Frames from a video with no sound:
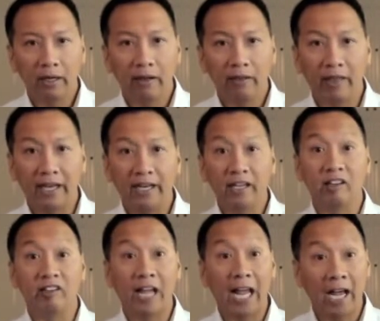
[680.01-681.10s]
that his
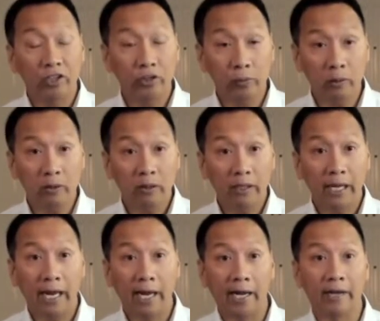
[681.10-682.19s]
actual
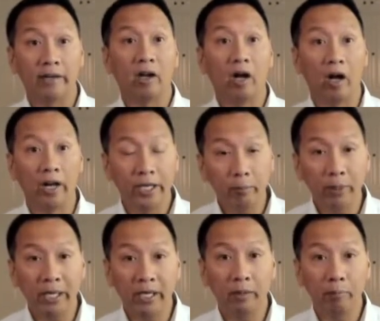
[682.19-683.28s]
and
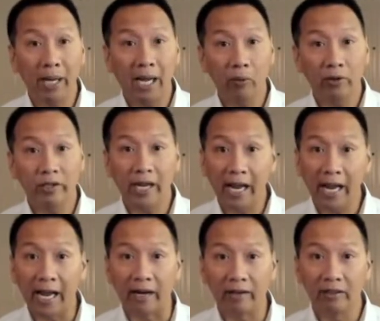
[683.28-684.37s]
unimpeded power to
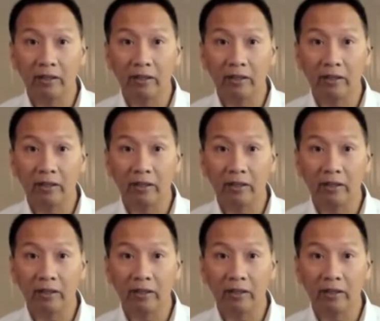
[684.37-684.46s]
act